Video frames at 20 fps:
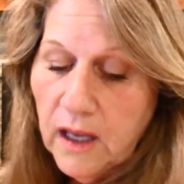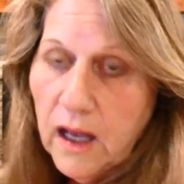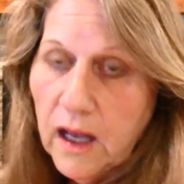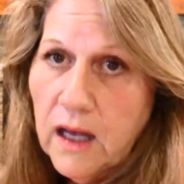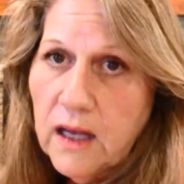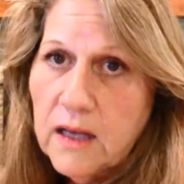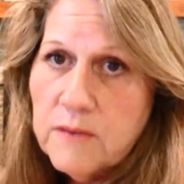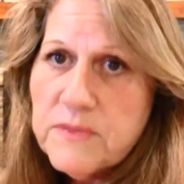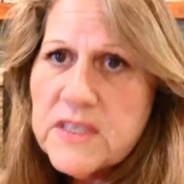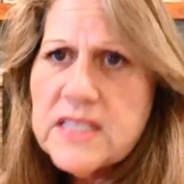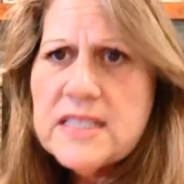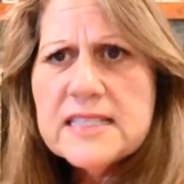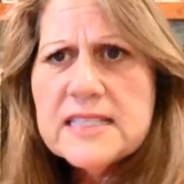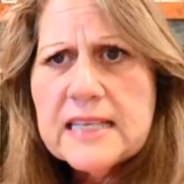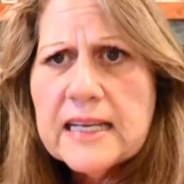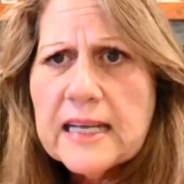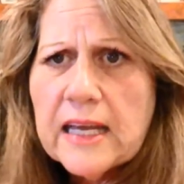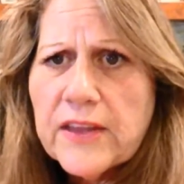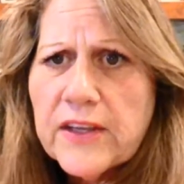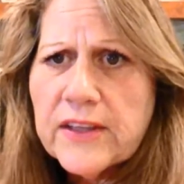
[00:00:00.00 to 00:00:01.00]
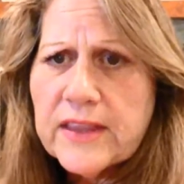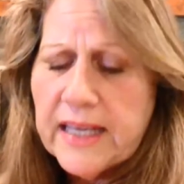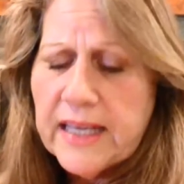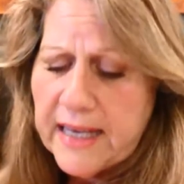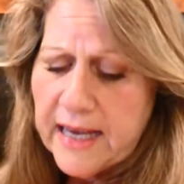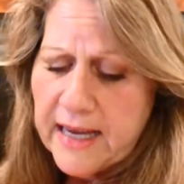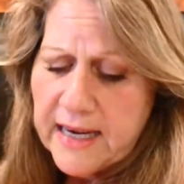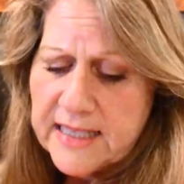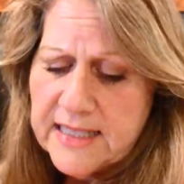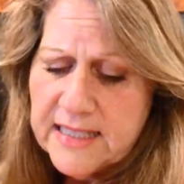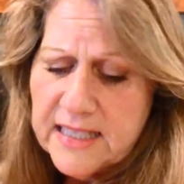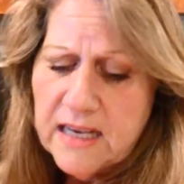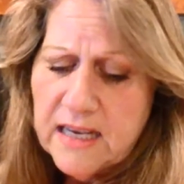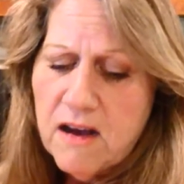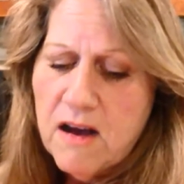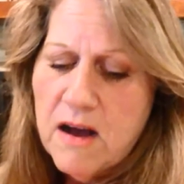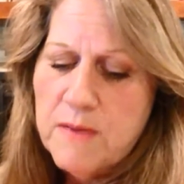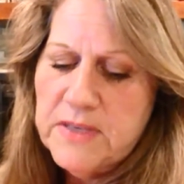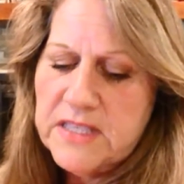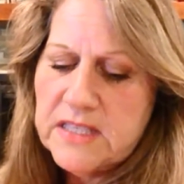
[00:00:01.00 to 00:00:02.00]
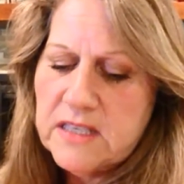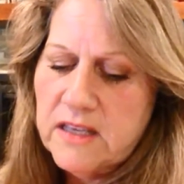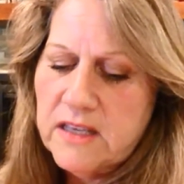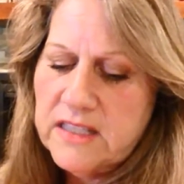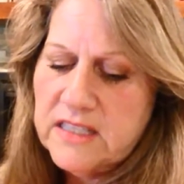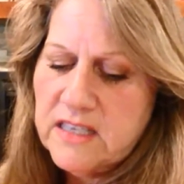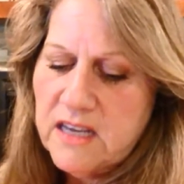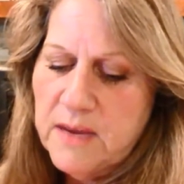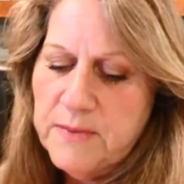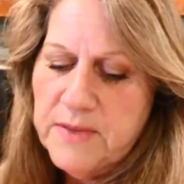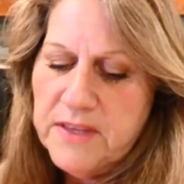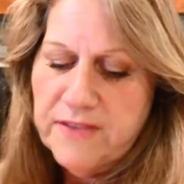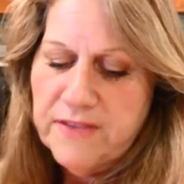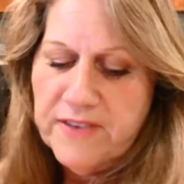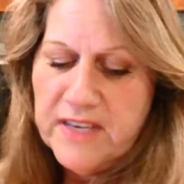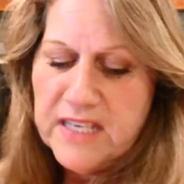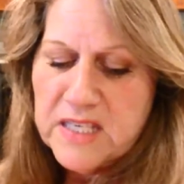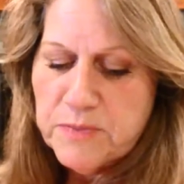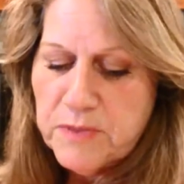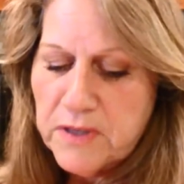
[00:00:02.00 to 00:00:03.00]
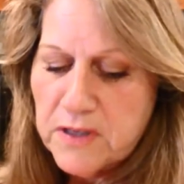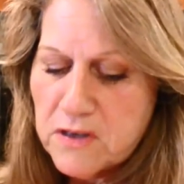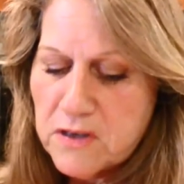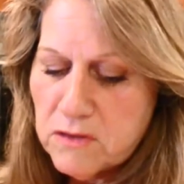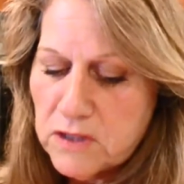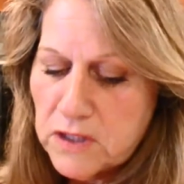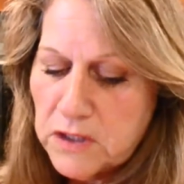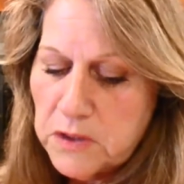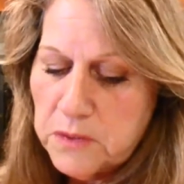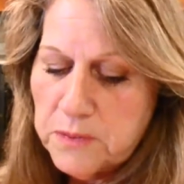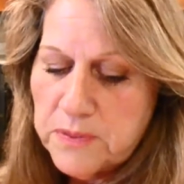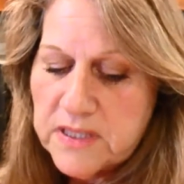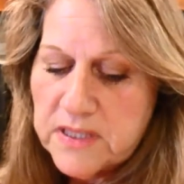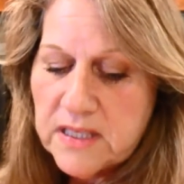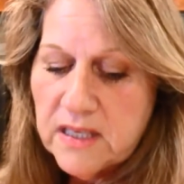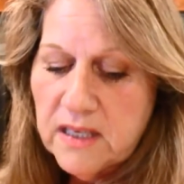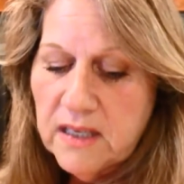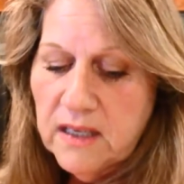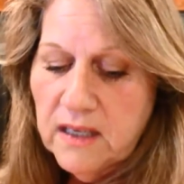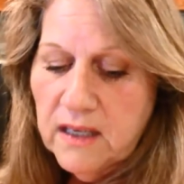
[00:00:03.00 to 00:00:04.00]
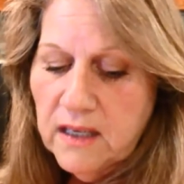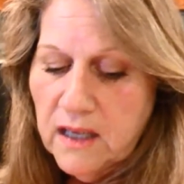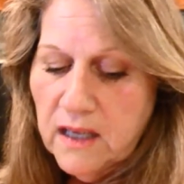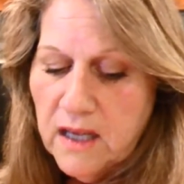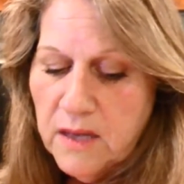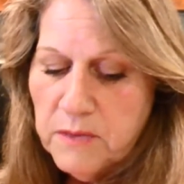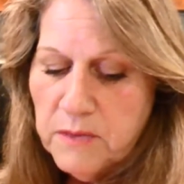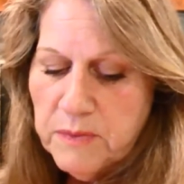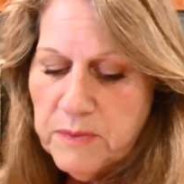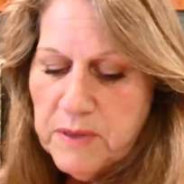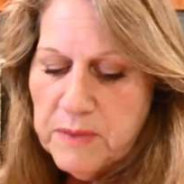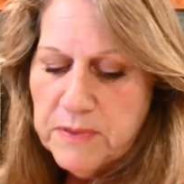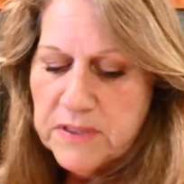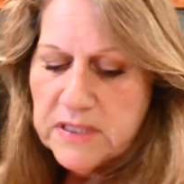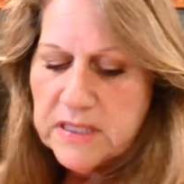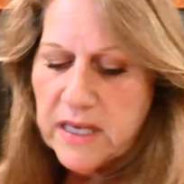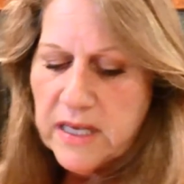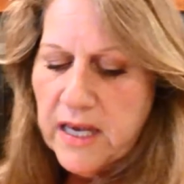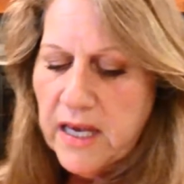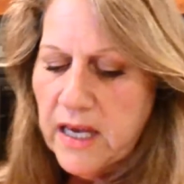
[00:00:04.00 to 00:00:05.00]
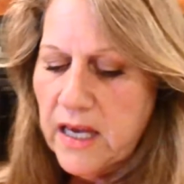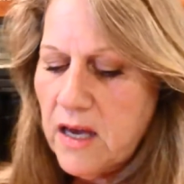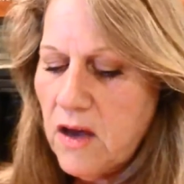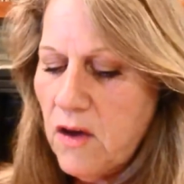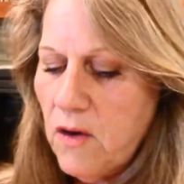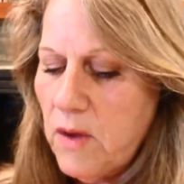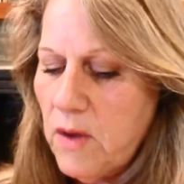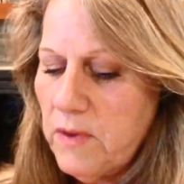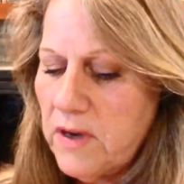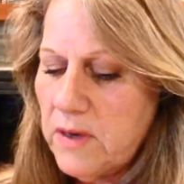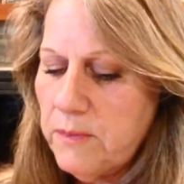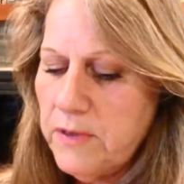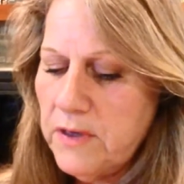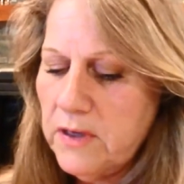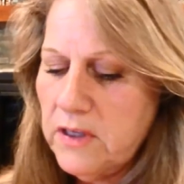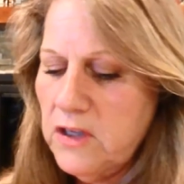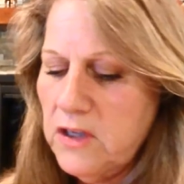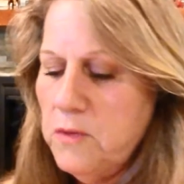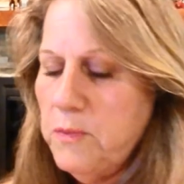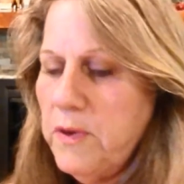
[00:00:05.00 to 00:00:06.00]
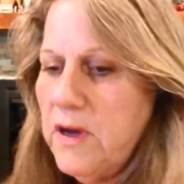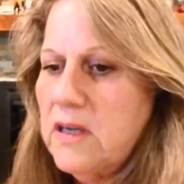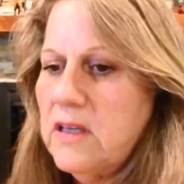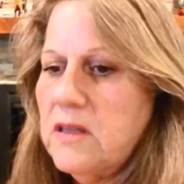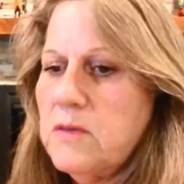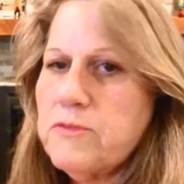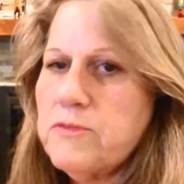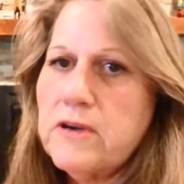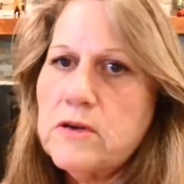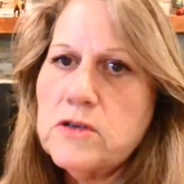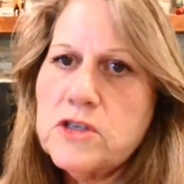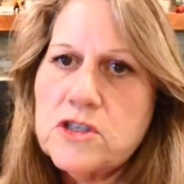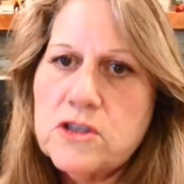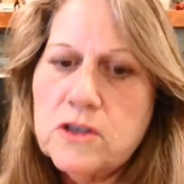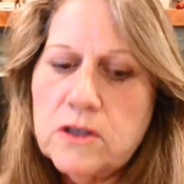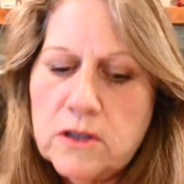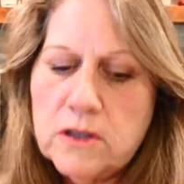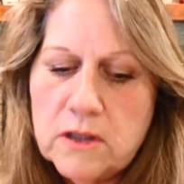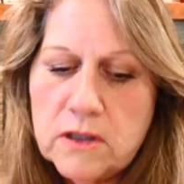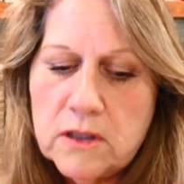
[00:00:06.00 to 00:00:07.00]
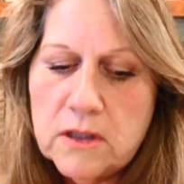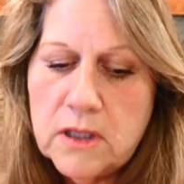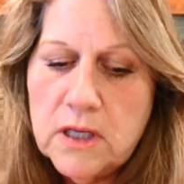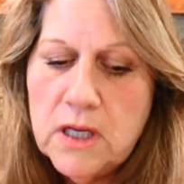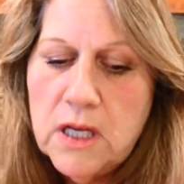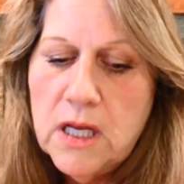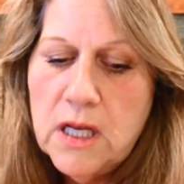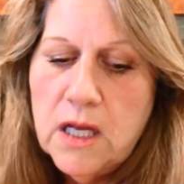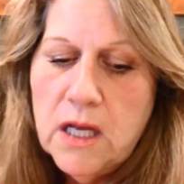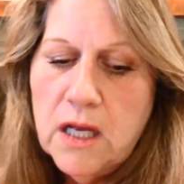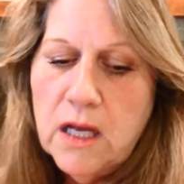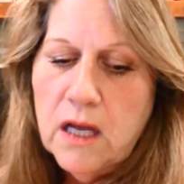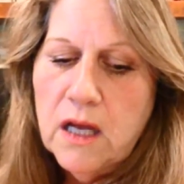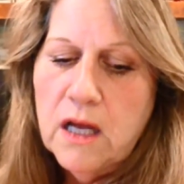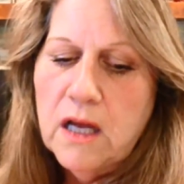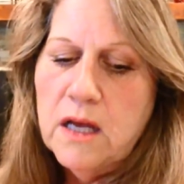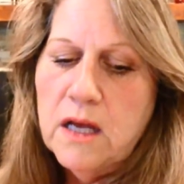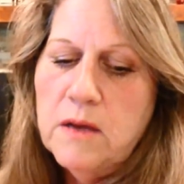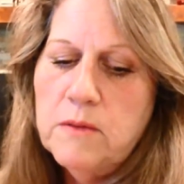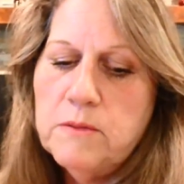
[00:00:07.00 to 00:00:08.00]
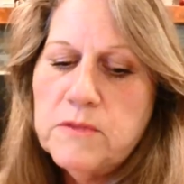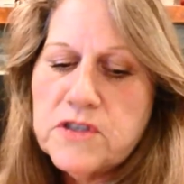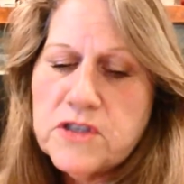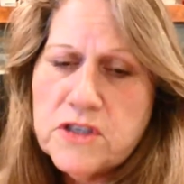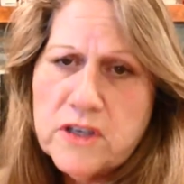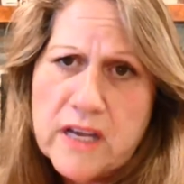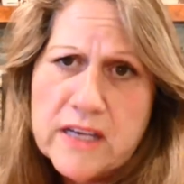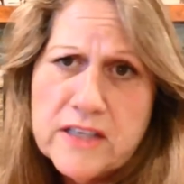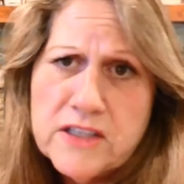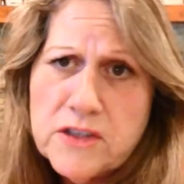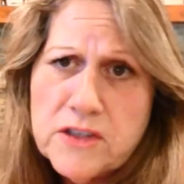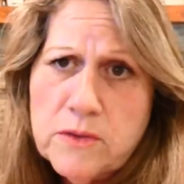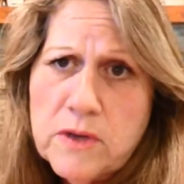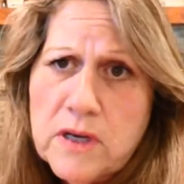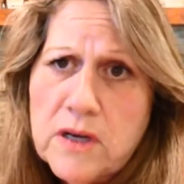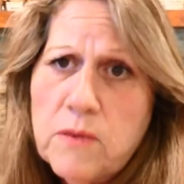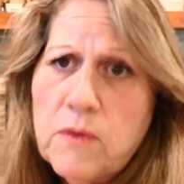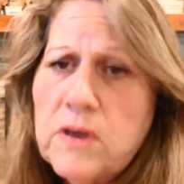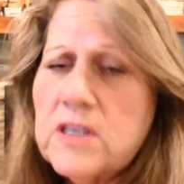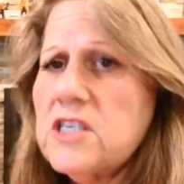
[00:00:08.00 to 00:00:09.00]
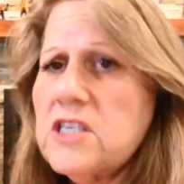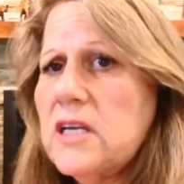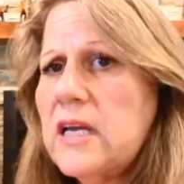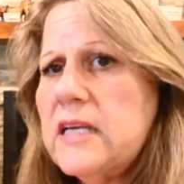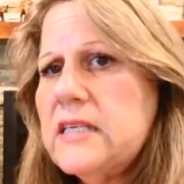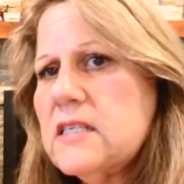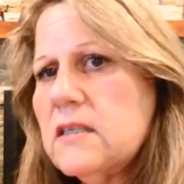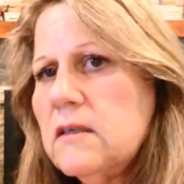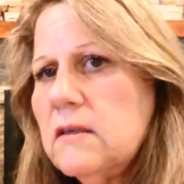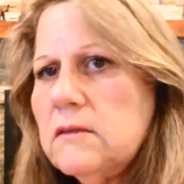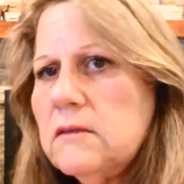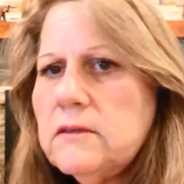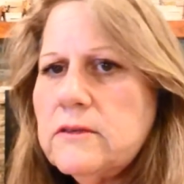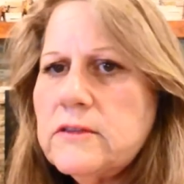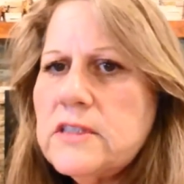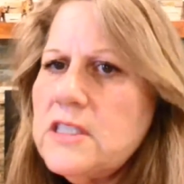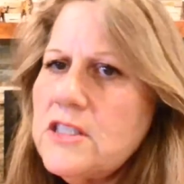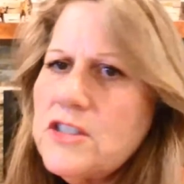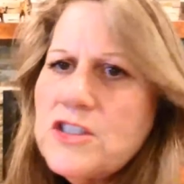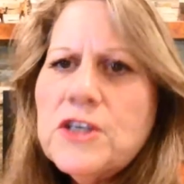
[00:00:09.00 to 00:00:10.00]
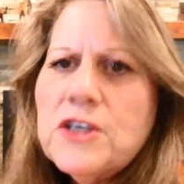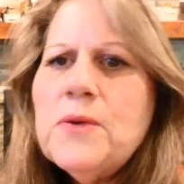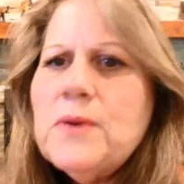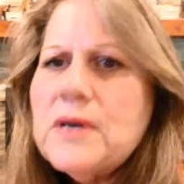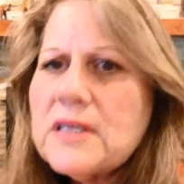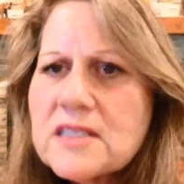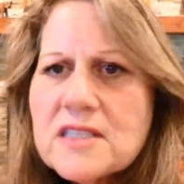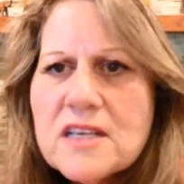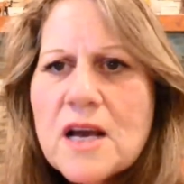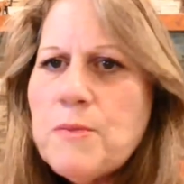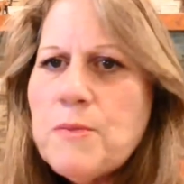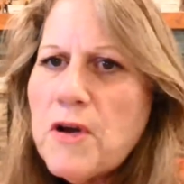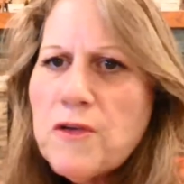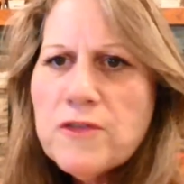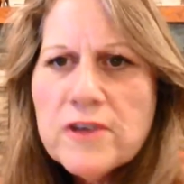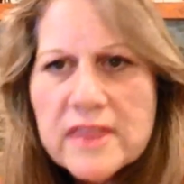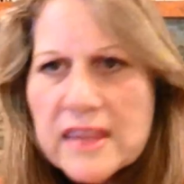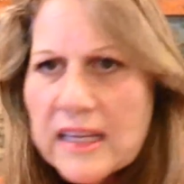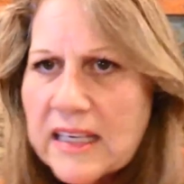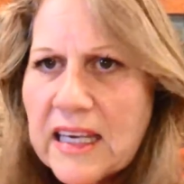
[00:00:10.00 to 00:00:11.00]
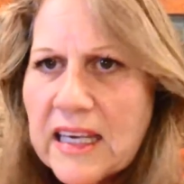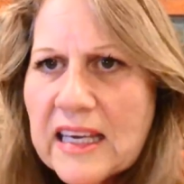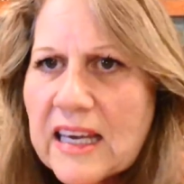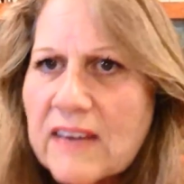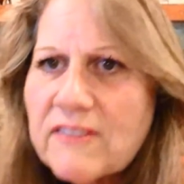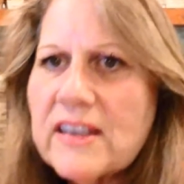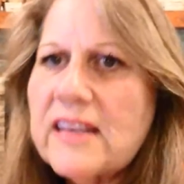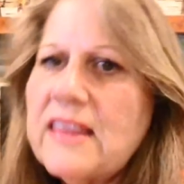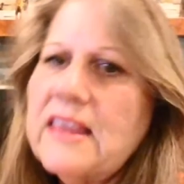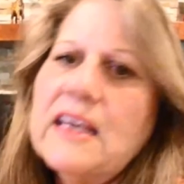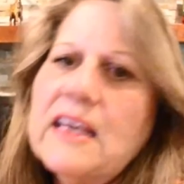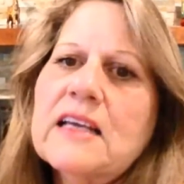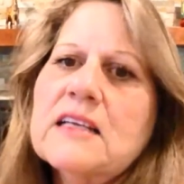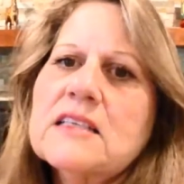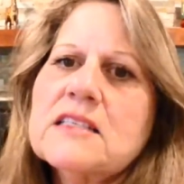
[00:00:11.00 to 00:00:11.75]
Um, this is another thing, and I see comments all the time in the Facebook groups um, with people saying, oh, I want to put a coupon in the brochure. Um, should I do it? What should I do? Just do it. Stop overthinking everything.